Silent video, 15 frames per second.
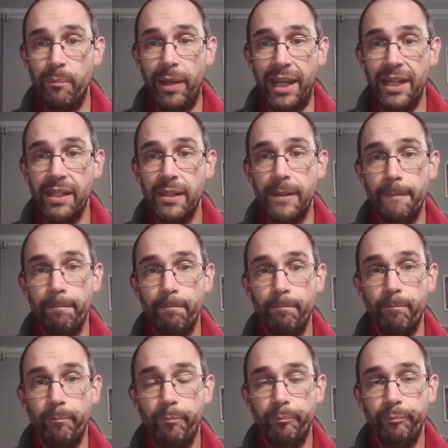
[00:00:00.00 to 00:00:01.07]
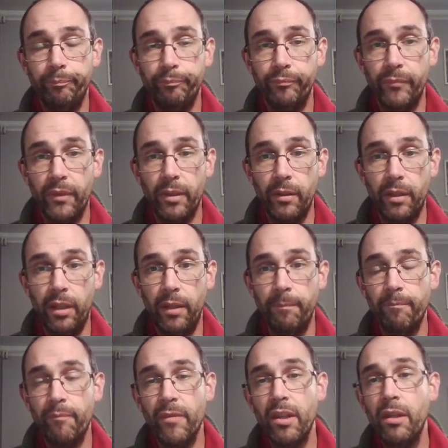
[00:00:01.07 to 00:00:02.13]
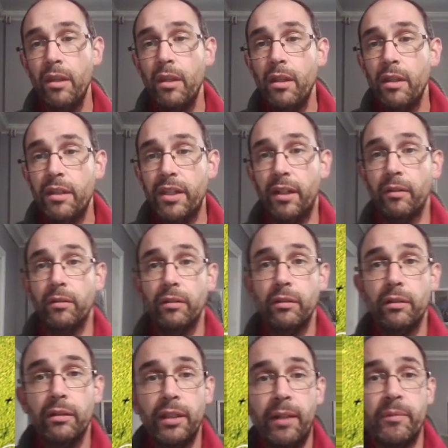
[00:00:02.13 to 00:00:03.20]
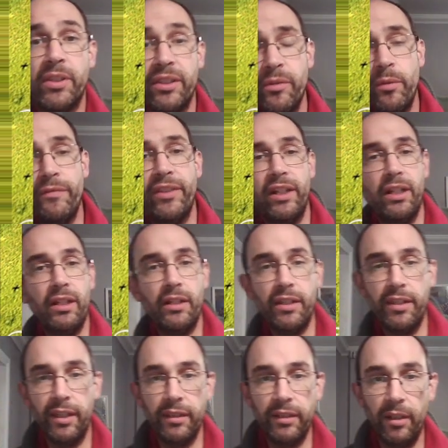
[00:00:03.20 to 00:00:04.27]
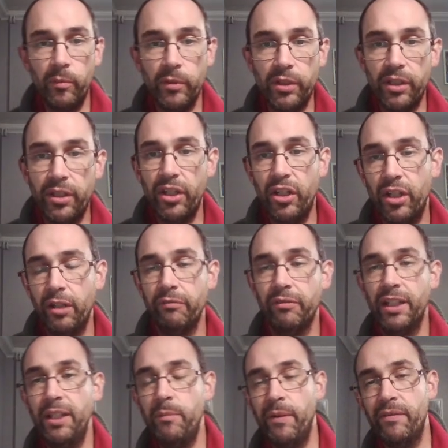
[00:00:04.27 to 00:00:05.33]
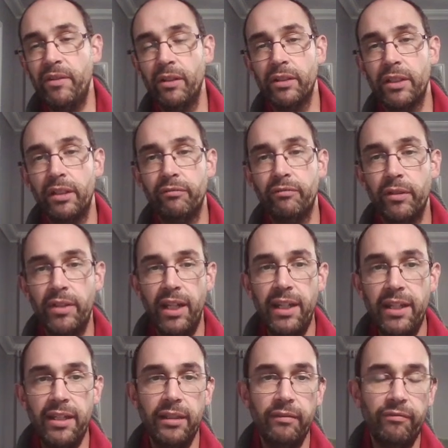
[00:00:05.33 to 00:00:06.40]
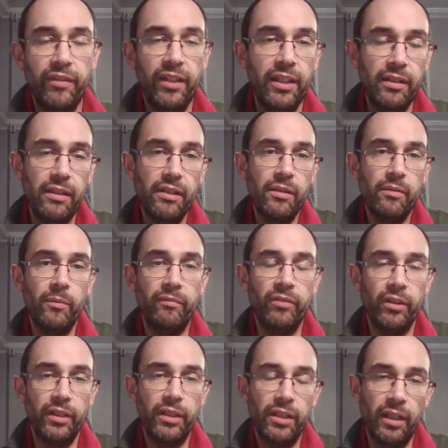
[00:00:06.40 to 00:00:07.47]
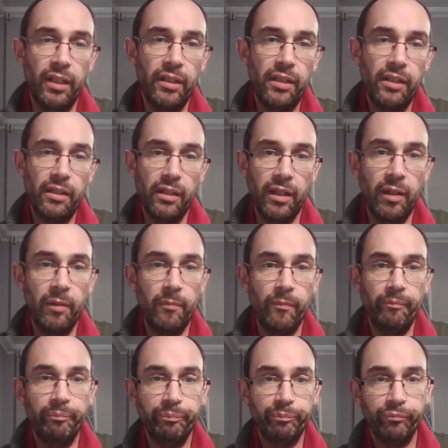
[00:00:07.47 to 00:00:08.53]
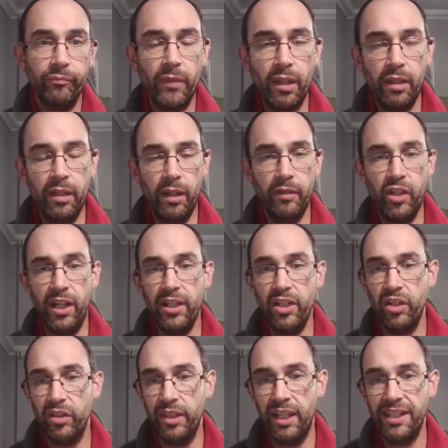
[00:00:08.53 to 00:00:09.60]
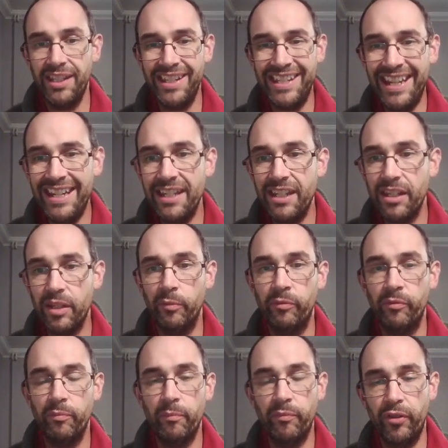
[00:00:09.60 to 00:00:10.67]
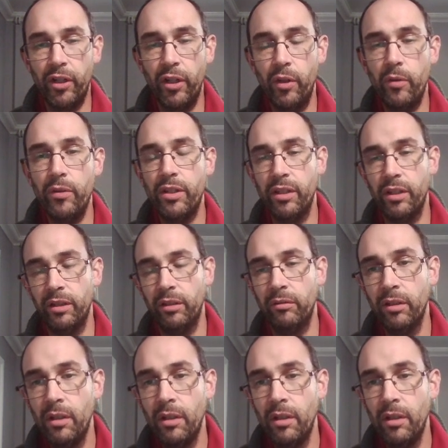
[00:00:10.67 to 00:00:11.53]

base. Okay. So that was sort of the last thing that I wanted to show, really. We've looked at rotating the figures. We've looked at changing their state from prone to